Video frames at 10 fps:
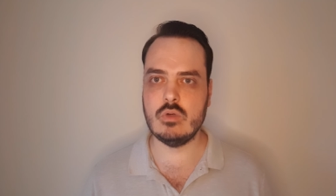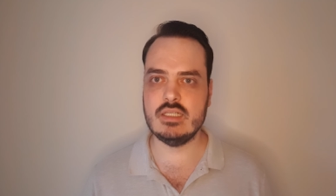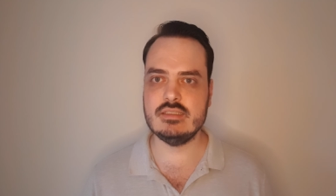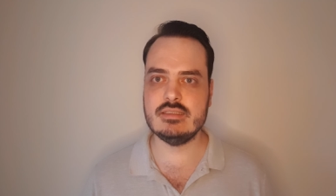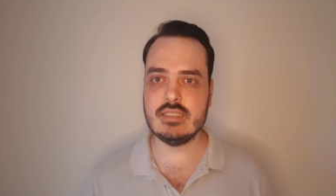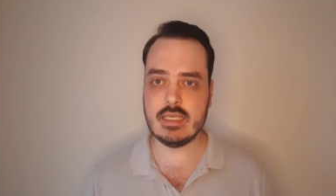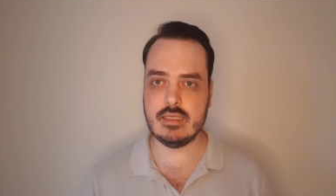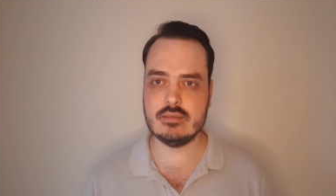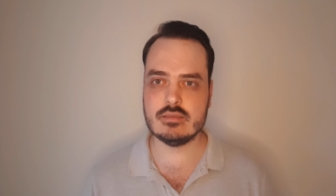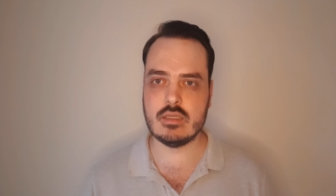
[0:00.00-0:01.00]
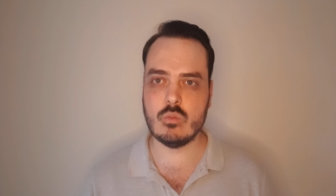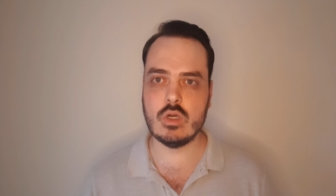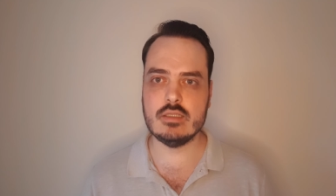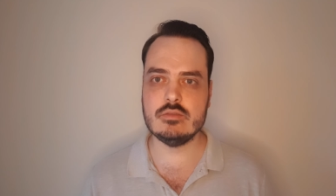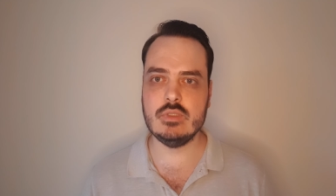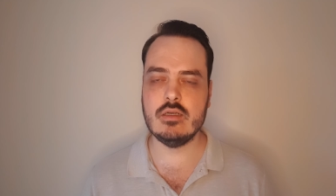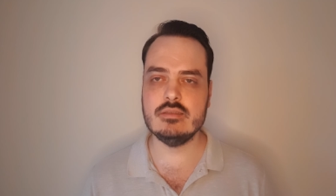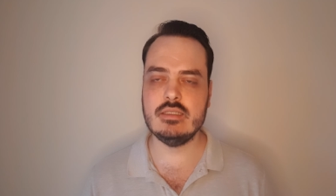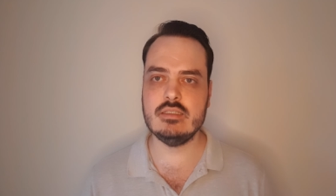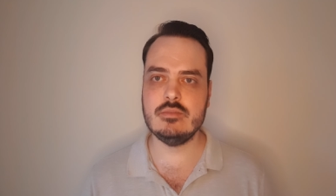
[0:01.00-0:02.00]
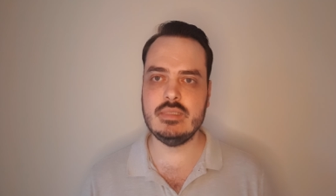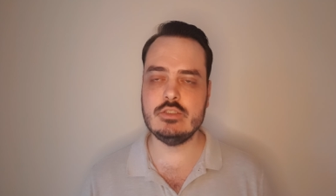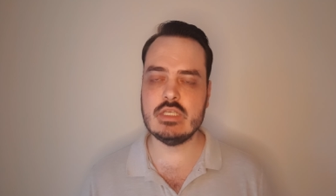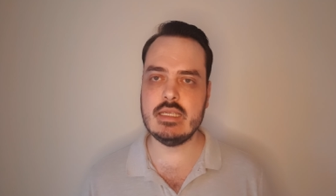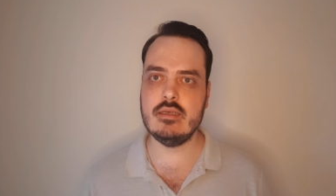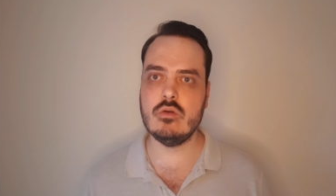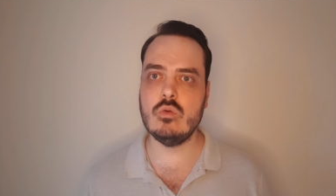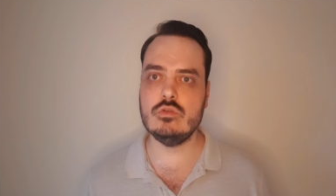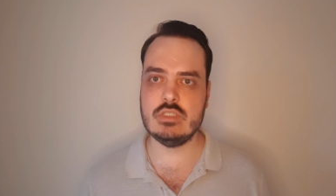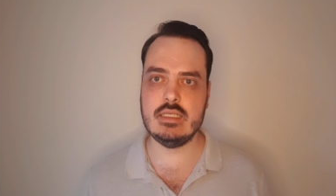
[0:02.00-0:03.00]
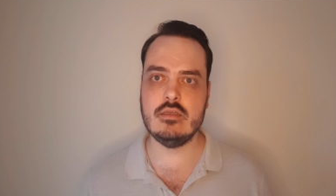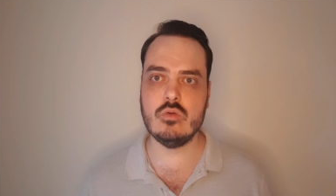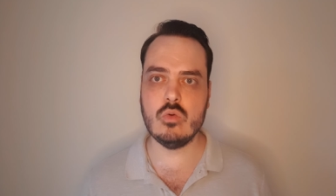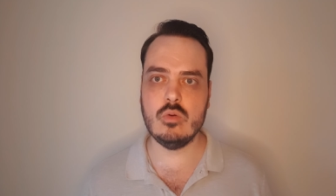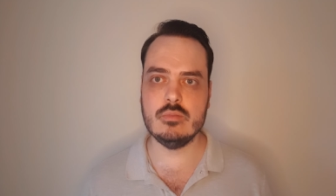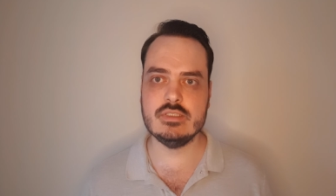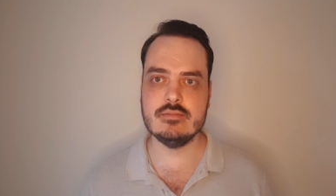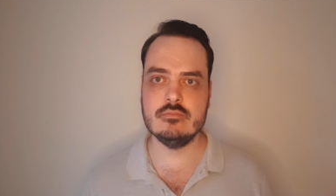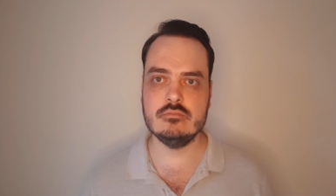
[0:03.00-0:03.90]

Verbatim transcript: what's sex, and what we consider to be gender or gender norms.